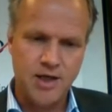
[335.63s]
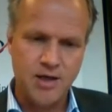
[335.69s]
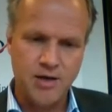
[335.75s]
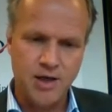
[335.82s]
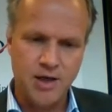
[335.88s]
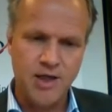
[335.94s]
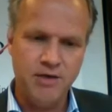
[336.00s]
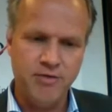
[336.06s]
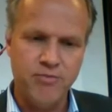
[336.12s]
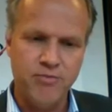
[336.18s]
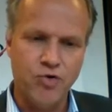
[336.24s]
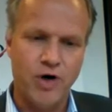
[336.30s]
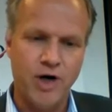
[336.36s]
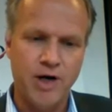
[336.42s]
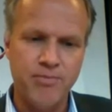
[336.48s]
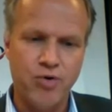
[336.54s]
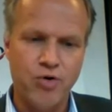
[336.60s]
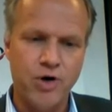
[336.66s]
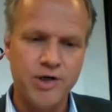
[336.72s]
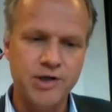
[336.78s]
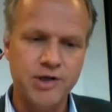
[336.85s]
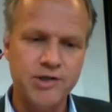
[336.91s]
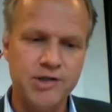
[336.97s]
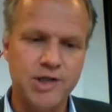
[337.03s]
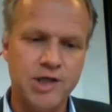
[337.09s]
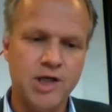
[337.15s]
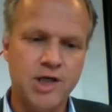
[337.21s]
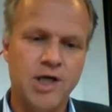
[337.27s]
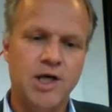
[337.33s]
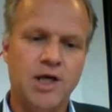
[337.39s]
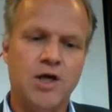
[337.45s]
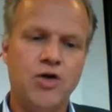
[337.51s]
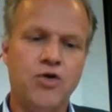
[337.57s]
even more important,
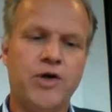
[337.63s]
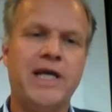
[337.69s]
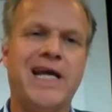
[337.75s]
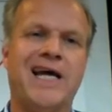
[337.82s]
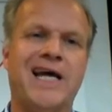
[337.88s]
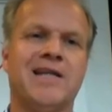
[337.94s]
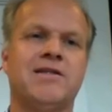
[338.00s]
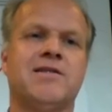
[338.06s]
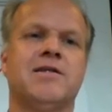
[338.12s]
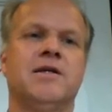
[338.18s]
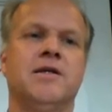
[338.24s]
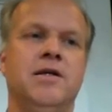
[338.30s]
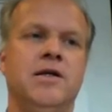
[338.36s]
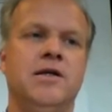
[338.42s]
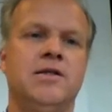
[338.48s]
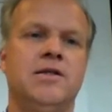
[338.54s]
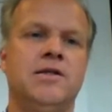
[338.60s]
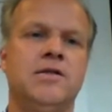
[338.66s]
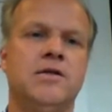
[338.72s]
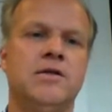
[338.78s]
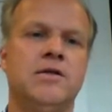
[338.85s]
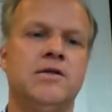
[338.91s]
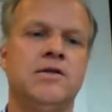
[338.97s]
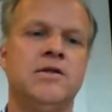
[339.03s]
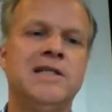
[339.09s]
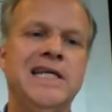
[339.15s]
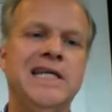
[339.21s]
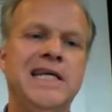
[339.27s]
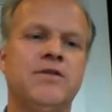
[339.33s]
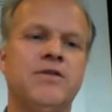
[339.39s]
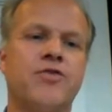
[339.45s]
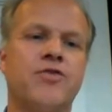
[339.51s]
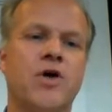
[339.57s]
looking at the
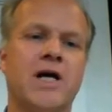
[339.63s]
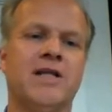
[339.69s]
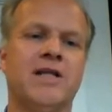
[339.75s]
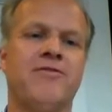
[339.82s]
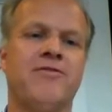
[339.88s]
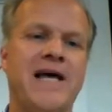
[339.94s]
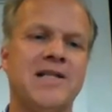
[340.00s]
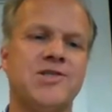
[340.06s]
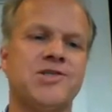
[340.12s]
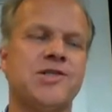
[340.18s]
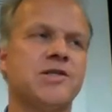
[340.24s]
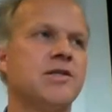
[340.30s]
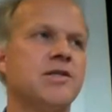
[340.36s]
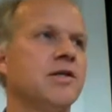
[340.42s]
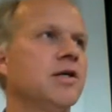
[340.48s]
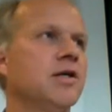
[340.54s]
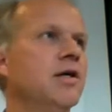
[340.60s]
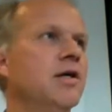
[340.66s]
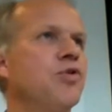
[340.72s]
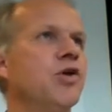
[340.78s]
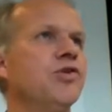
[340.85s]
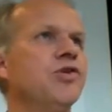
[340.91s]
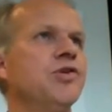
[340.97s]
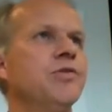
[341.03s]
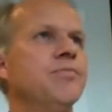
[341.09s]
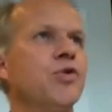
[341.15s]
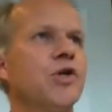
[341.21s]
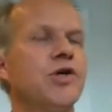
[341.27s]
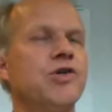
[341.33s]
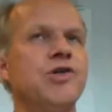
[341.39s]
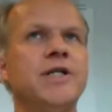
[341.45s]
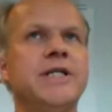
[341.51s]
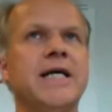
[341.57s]
need for advanced
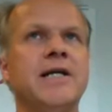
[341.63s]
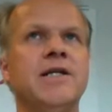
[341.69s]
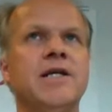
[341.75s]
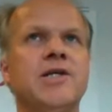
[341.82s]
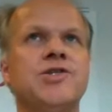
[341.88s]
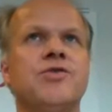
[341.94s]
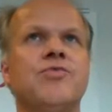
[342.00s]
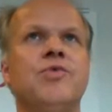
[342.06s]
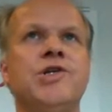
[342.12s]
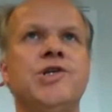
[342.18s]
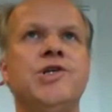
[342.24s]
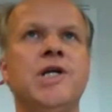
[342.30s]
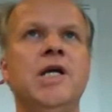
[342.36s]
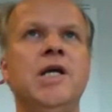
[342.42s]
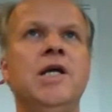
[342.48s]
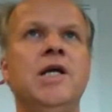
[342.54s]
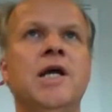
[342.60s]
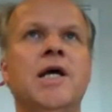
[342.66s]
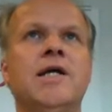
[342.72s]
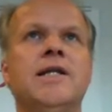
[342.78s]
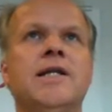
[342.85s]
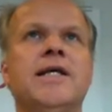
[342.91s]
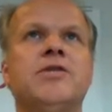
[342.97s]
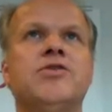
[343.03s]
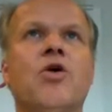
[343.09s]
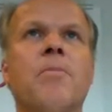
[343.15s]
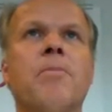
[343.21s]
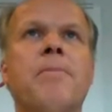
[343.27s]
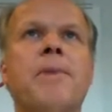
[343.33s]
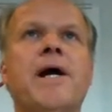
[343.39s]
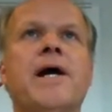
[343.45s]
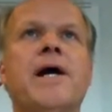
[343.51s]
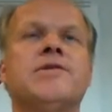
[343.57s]
production techniques, we see that
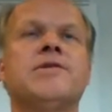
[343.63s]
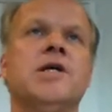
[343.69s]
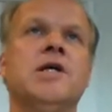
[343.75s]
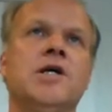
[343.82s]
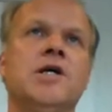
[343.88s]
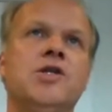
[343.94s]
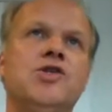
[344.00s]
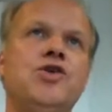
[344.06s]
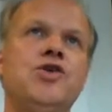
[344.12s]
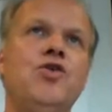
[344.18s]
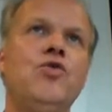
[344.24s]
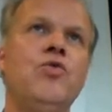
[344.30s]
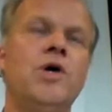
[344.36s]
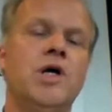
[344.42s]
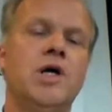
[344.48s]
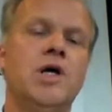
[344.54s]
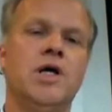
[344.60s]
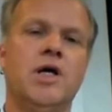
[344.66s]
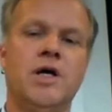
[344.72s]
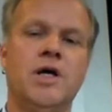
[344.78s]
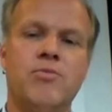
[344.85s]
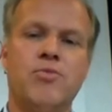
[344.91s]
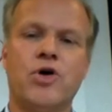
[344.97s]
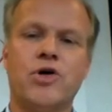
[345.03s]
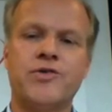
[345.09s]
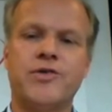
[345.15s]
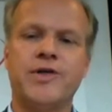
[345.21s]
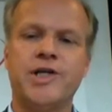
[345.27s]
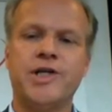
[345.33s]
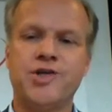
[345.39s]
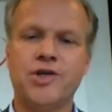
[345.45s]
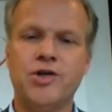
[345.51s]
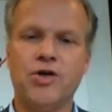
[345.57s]
compared to more
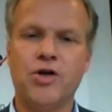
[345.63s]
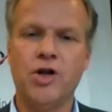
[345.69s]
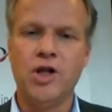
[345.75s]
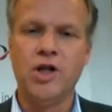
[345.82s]
traditional